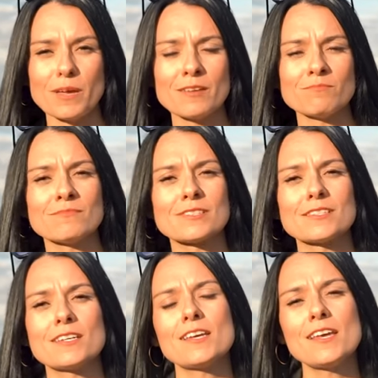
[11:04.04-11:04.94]
a Pimm's
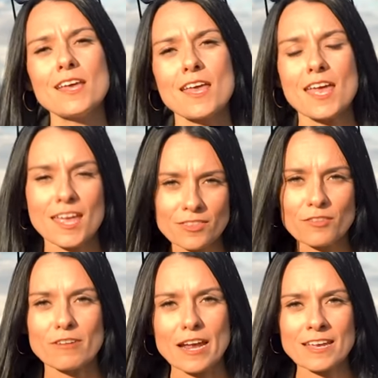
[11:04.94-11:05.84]
in
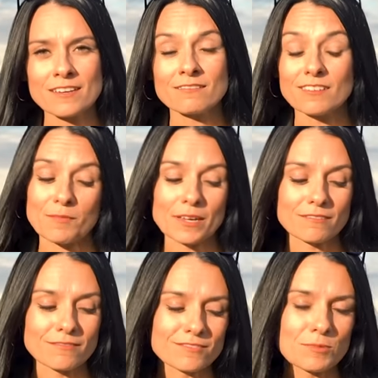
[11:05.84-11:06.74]
the rain. I
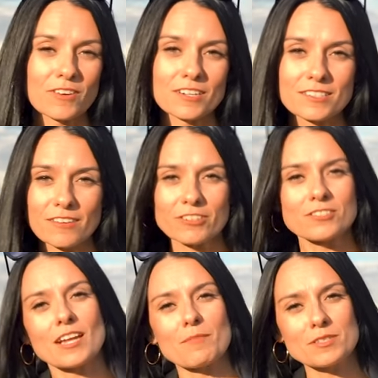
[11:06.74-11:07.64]
mean, to be fair, it's never
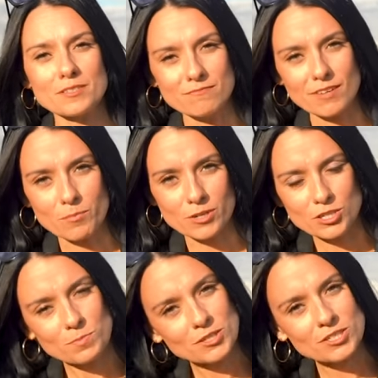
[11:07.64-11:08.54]
stopped a
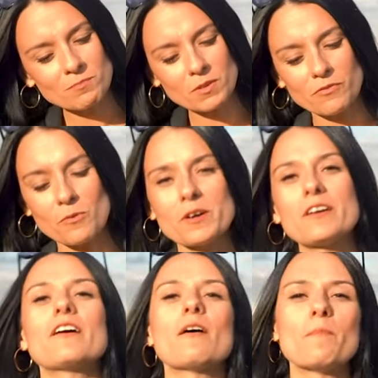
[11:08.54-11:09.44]
British person before,